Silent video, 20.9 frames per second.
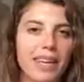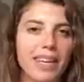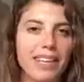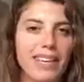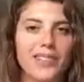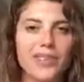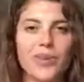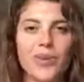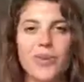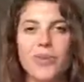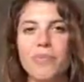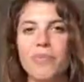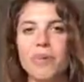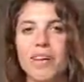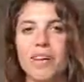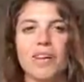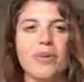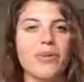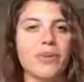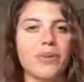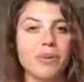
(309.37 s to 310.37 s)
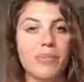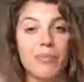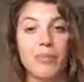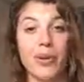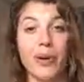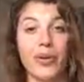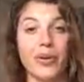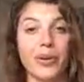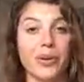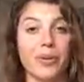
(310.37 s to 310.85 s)
get into, but I don't want to
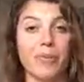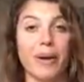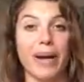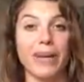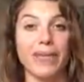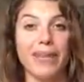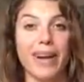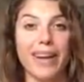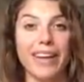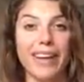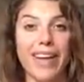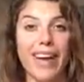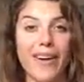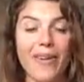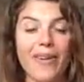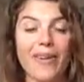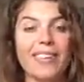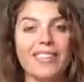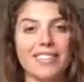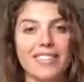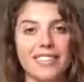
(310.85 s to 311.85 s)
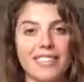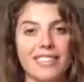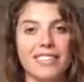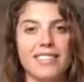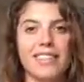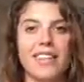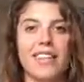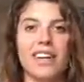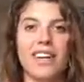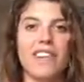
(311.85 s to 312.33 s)
blow your mind right now because this
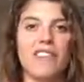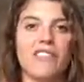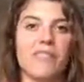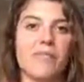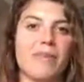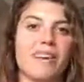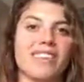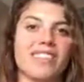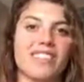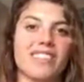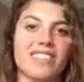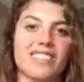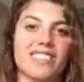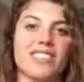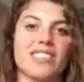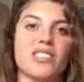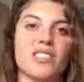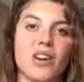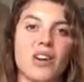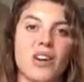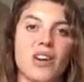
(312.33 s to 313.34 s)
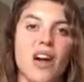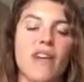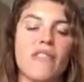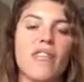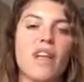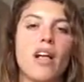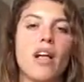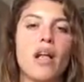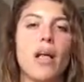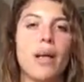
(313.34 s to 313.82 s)
is a lot of information just to start
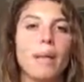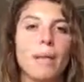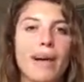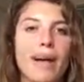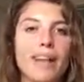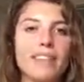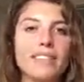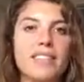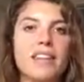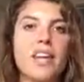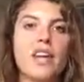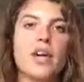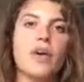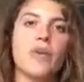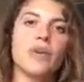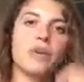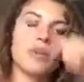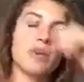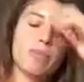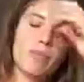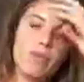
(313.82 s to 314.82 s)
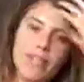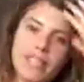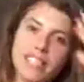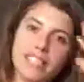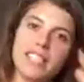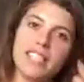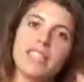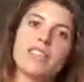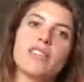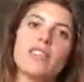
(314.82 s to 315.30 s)
off. But when you're
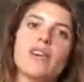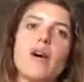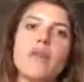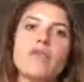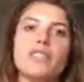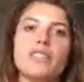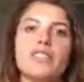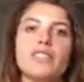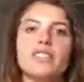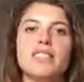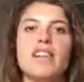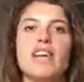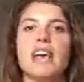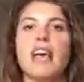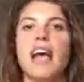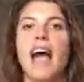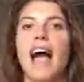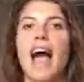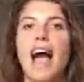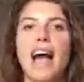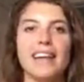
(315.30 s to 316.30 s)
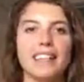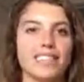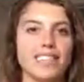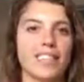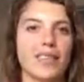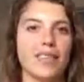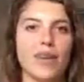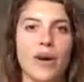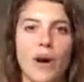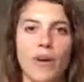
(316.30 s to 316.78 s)
placing your coaches,
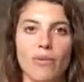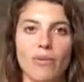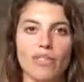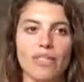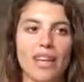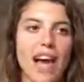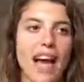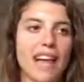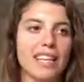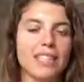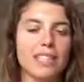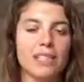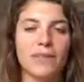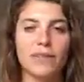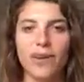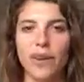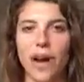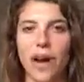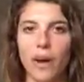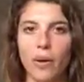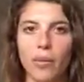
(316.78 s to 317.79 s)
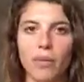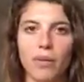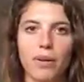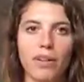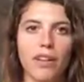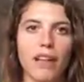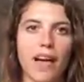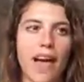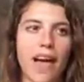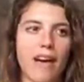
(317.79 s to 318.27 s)
ask your coach, ask for help,
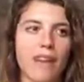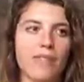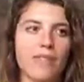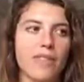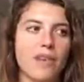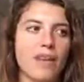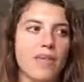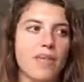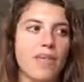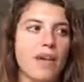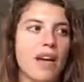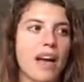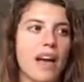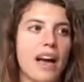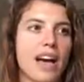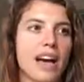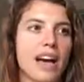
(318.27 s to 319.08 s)
have them